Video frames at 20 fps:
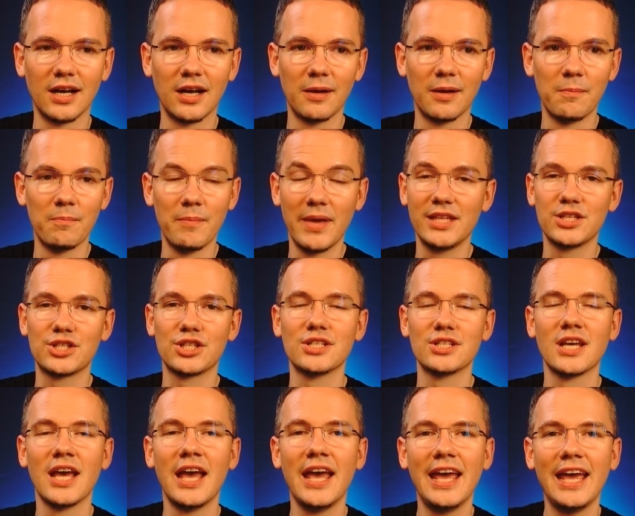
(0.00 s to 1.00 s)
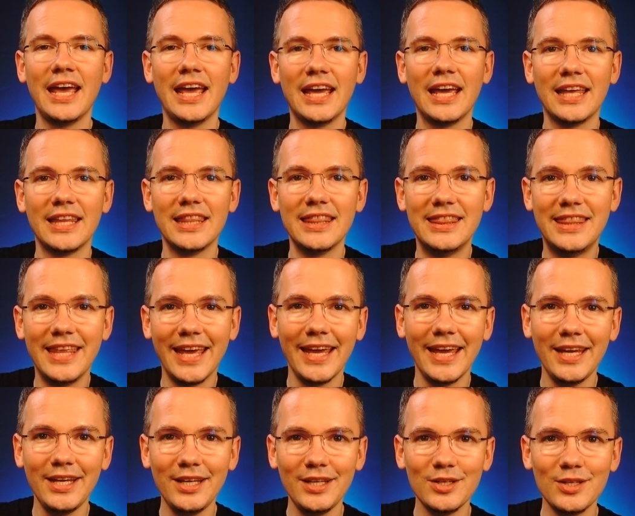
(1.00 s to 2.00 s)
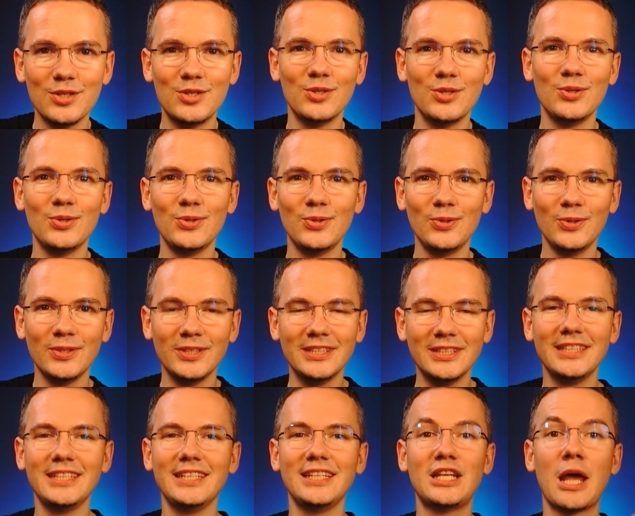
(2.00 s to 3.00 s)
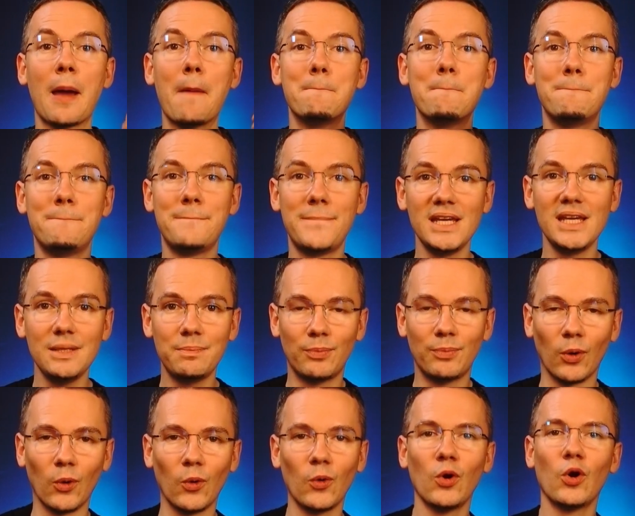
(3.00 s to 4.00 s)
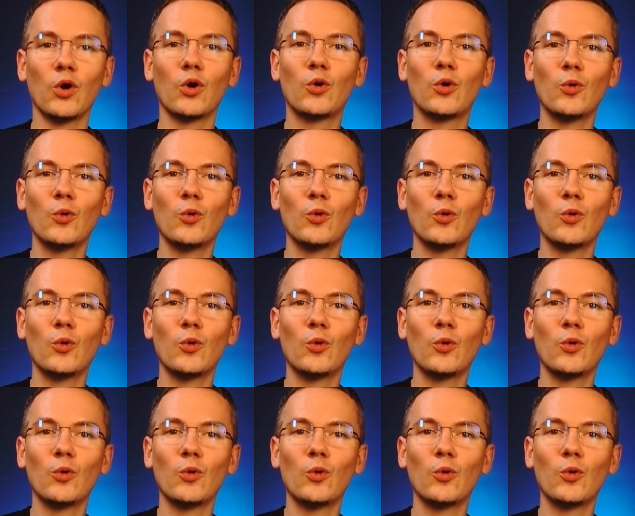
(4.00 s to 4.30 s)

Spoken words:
mentioned, they do need people who